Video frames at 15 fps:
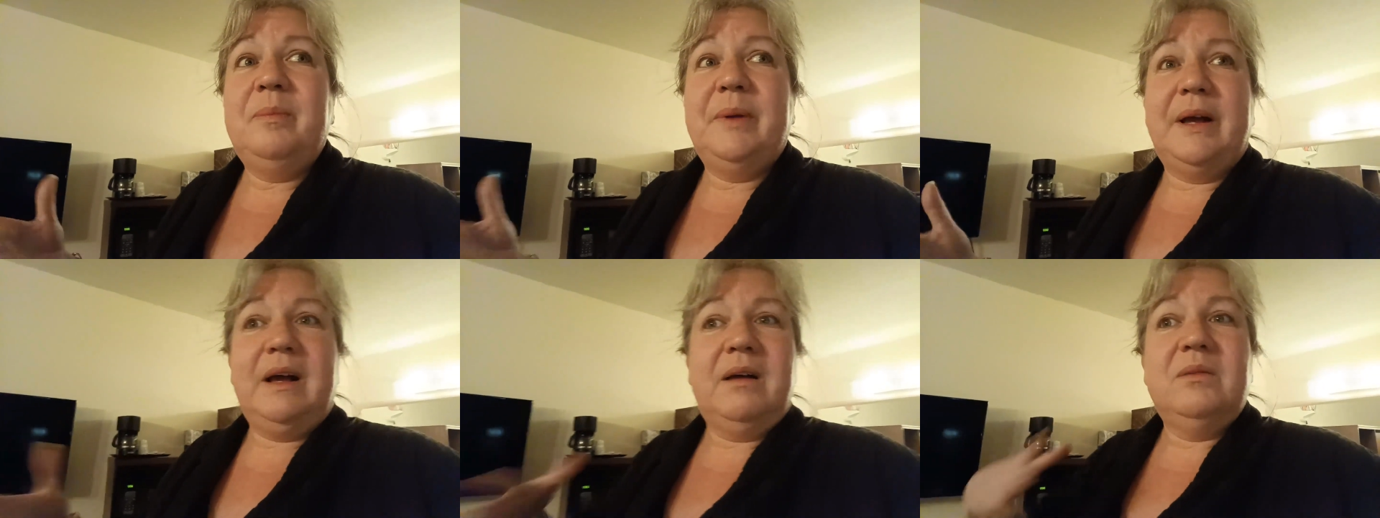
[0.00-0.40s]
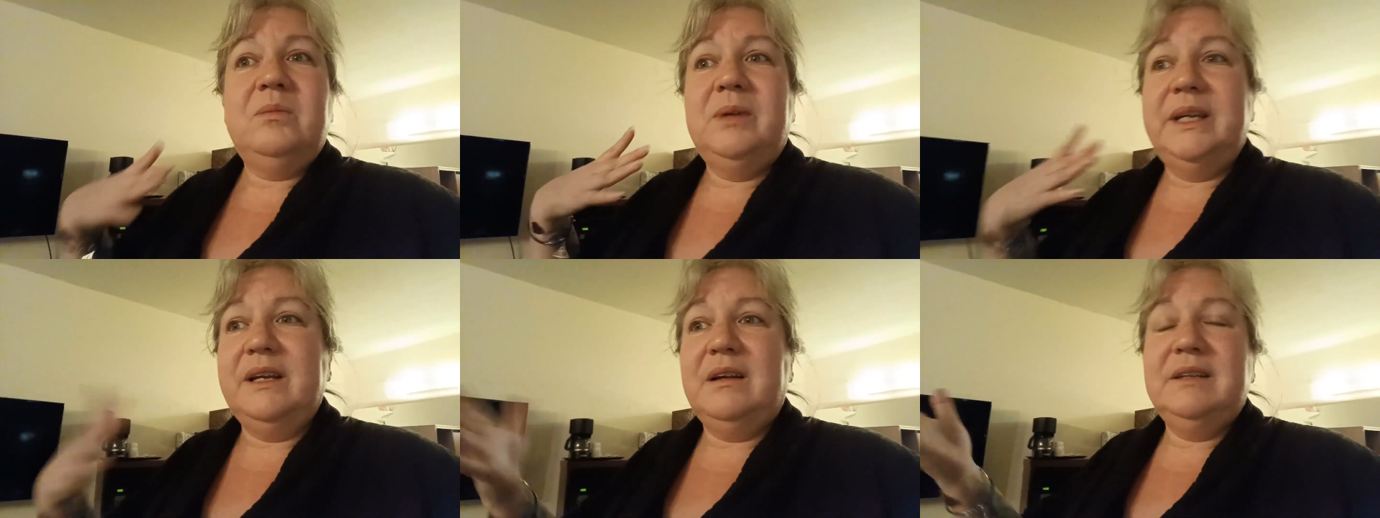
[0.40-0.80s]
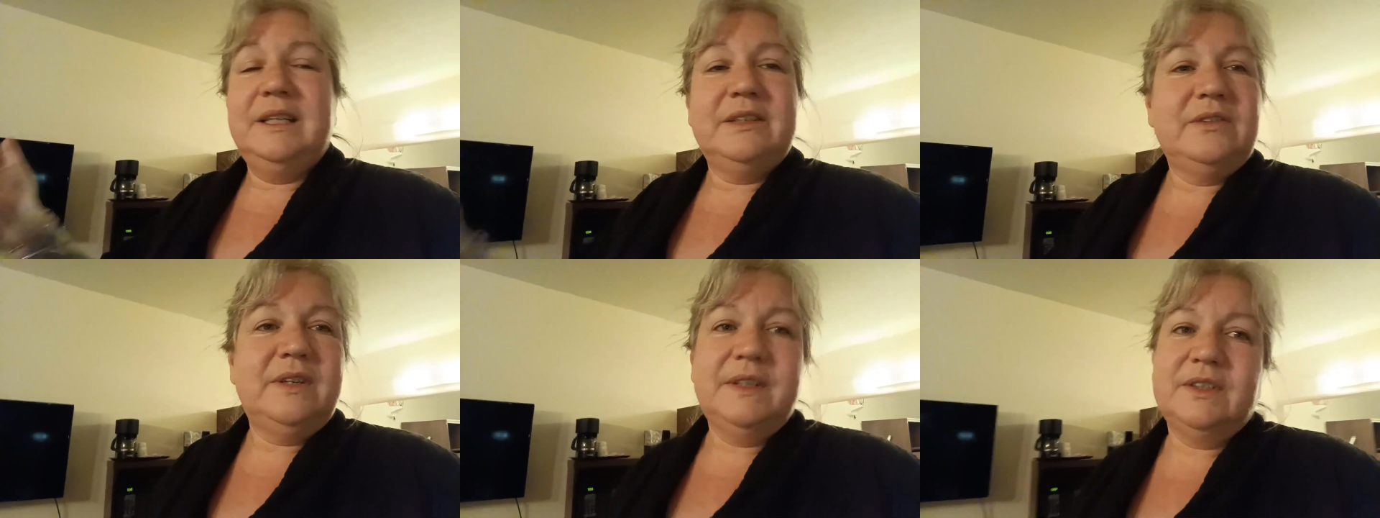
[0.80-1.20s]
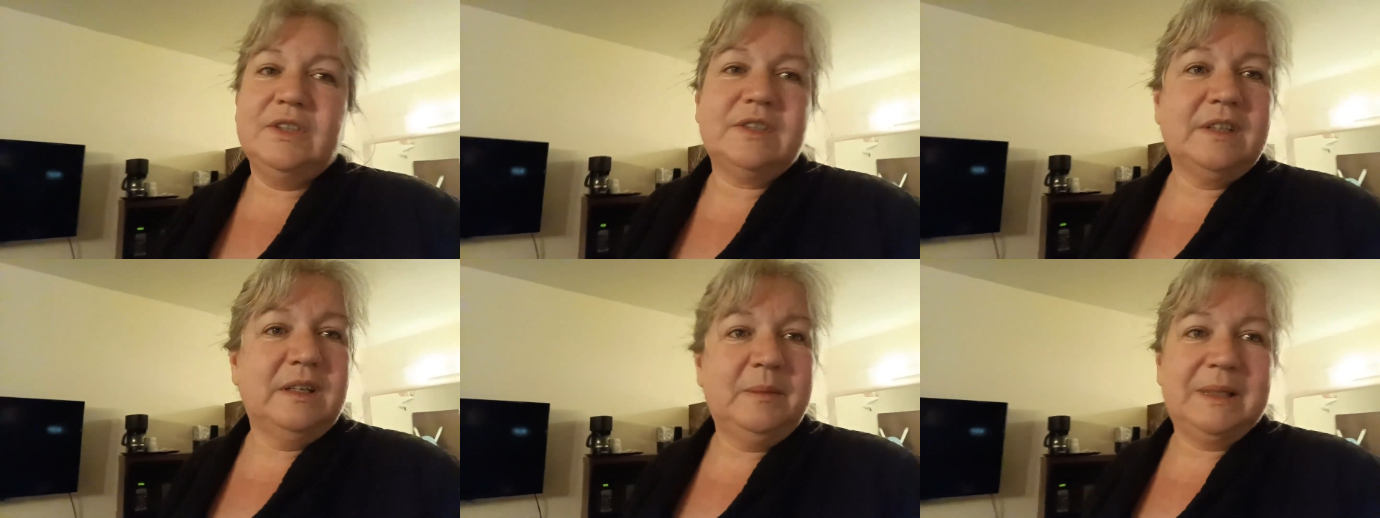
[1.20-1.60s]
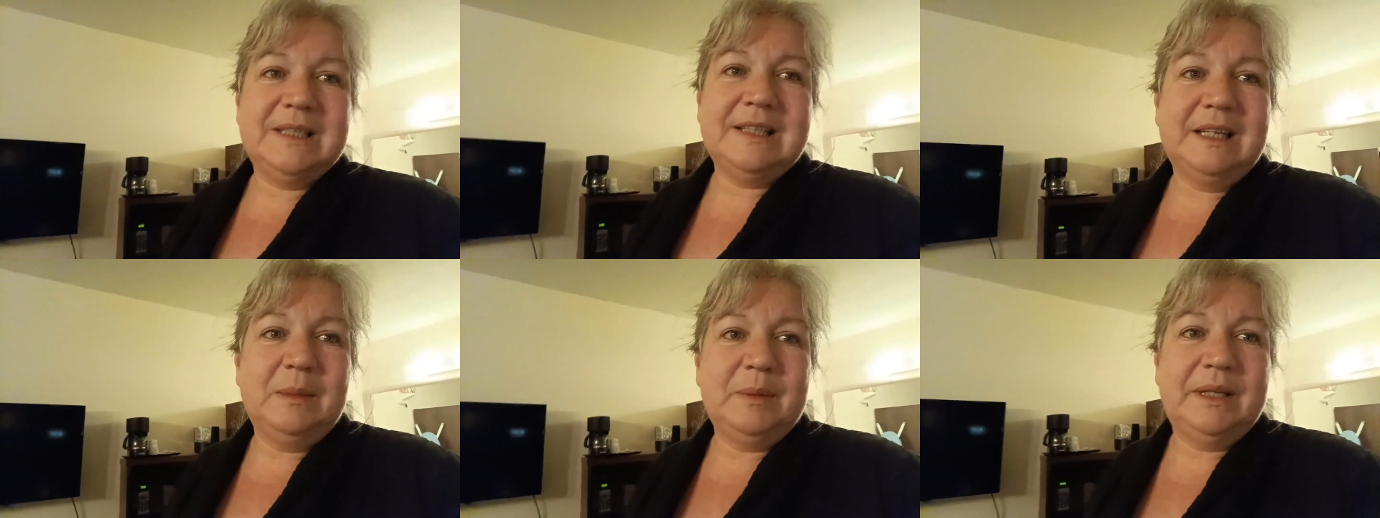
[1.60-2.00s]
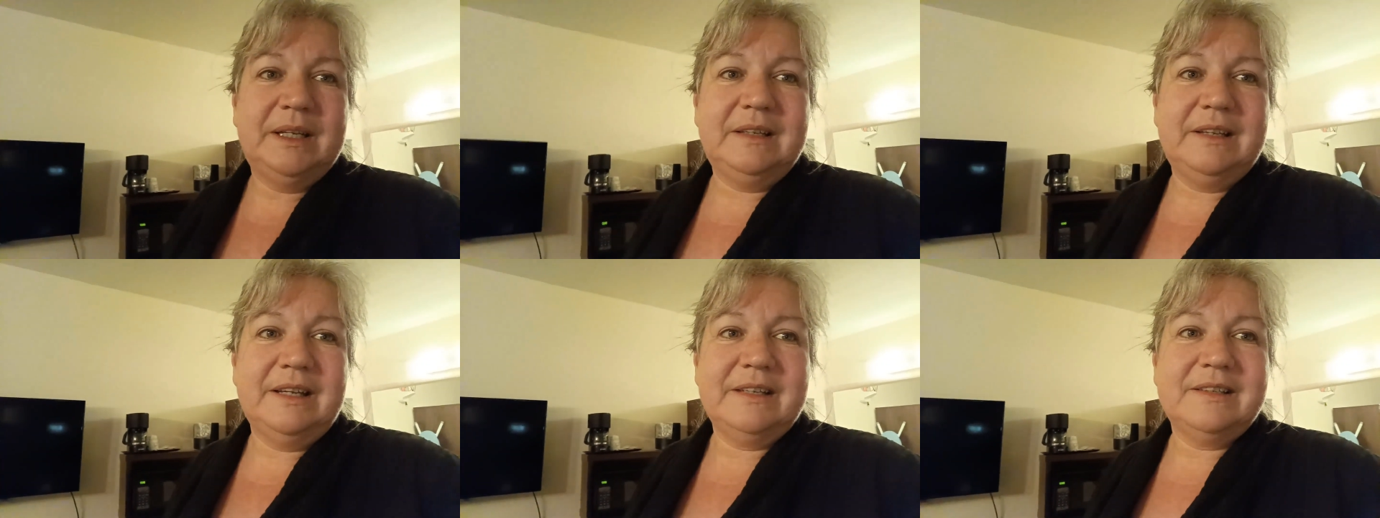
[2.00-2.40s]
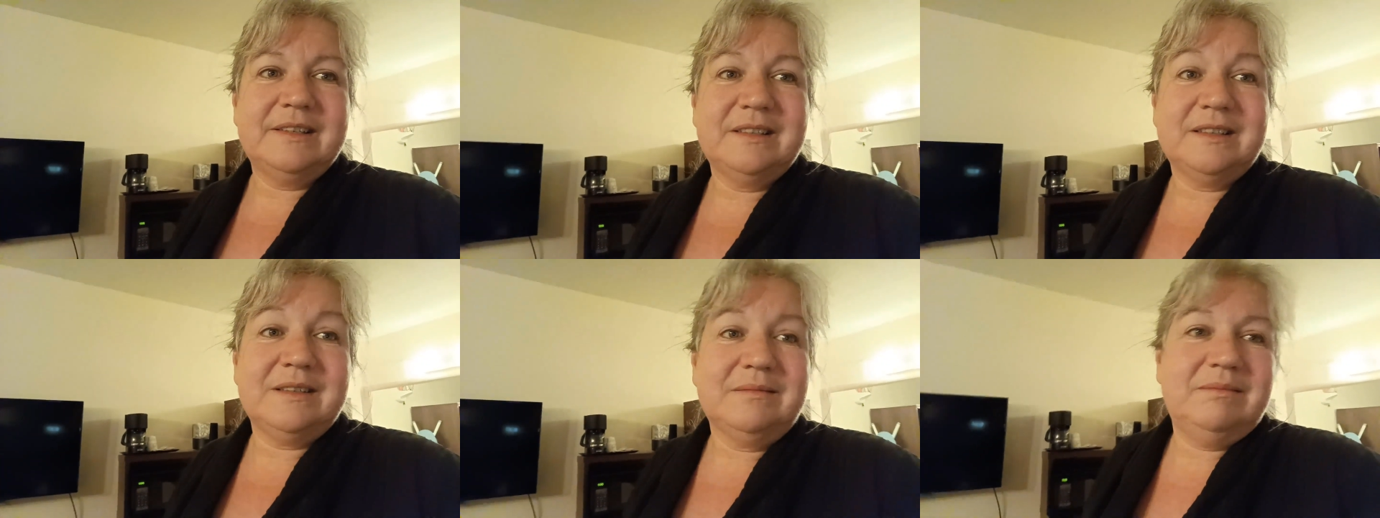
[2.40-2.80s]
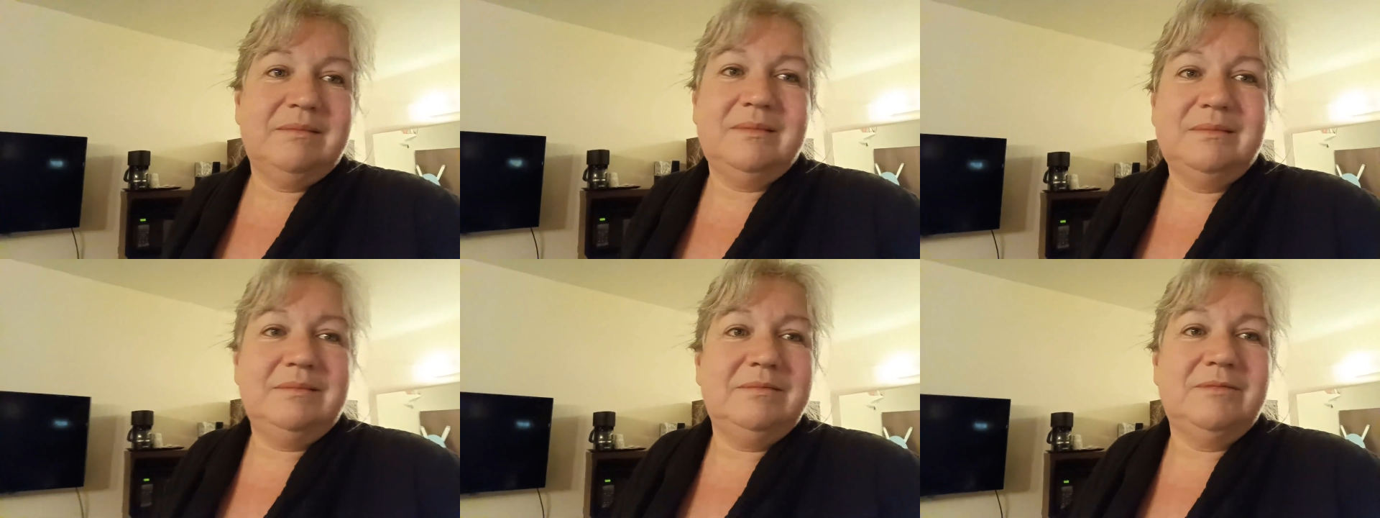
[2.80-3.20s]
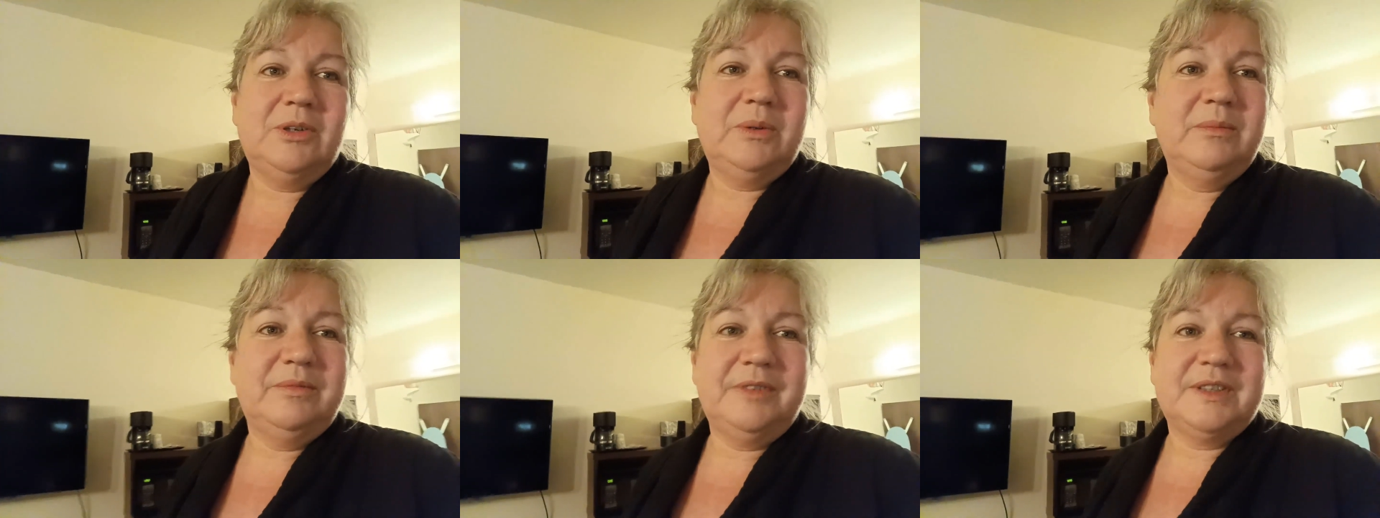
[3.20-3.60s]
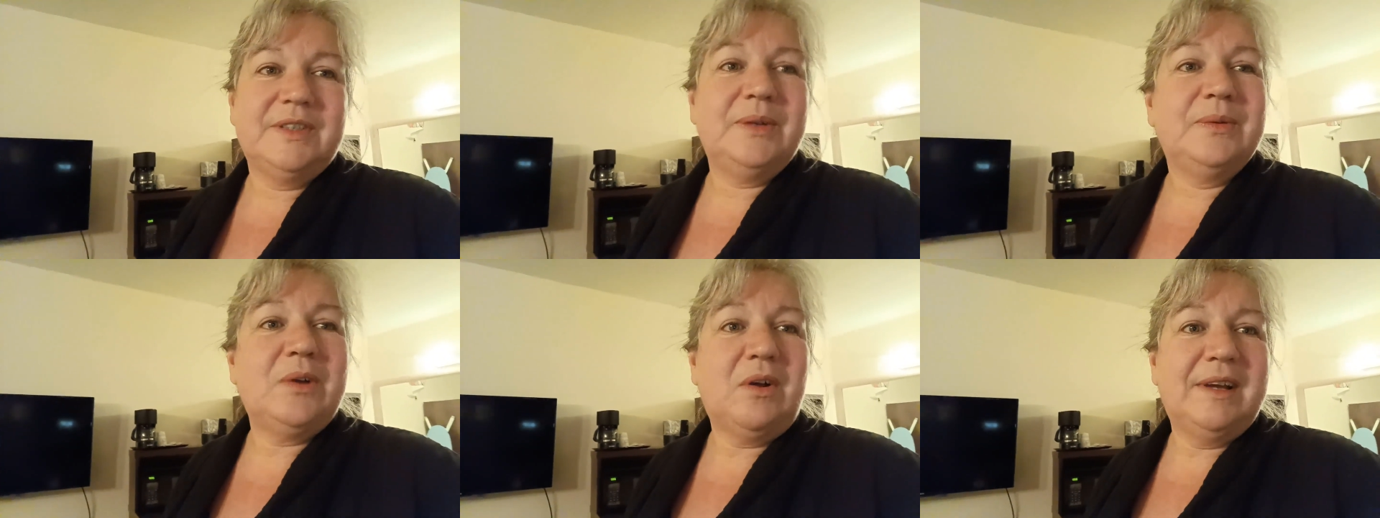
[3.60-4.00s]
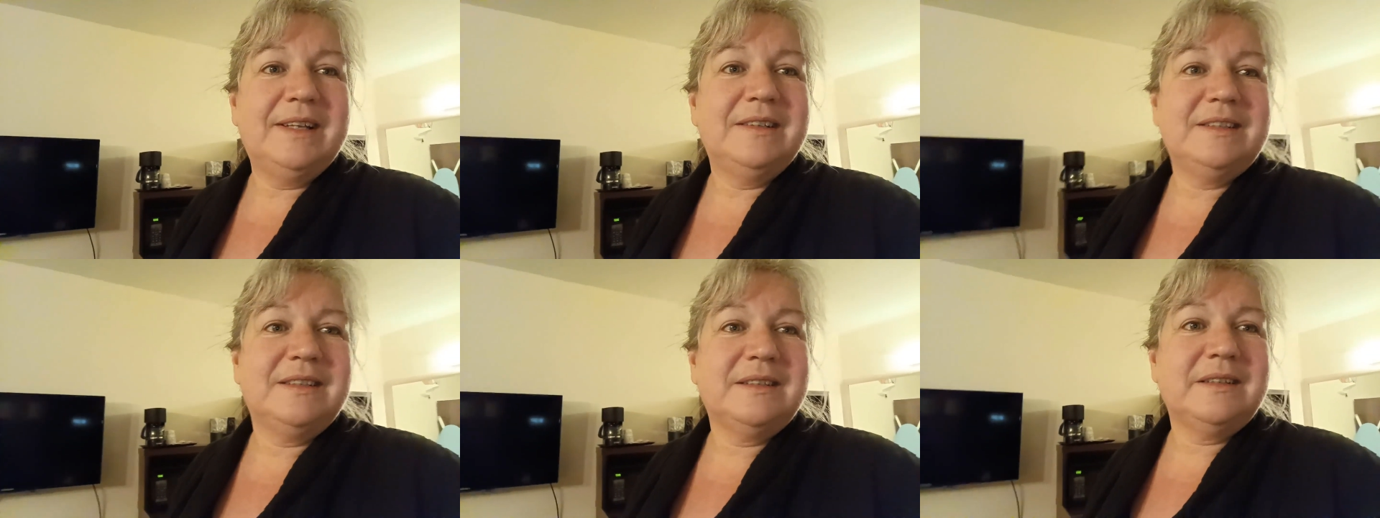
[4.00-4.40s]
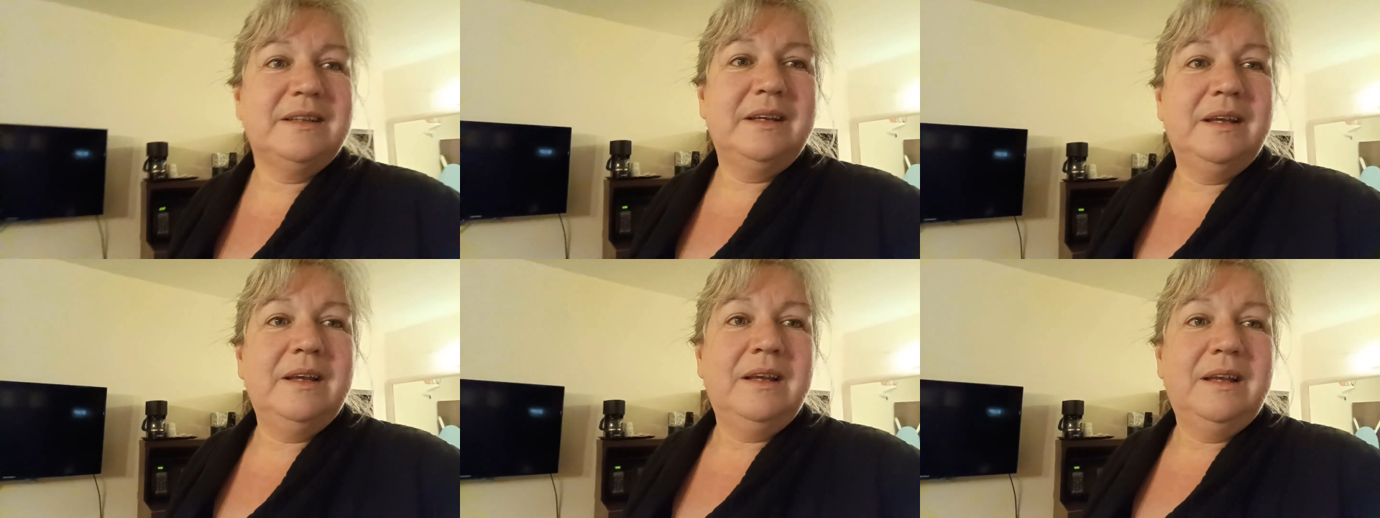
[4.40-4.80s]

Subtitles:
but we are literally just going to be sleeping in this room for 2 nights.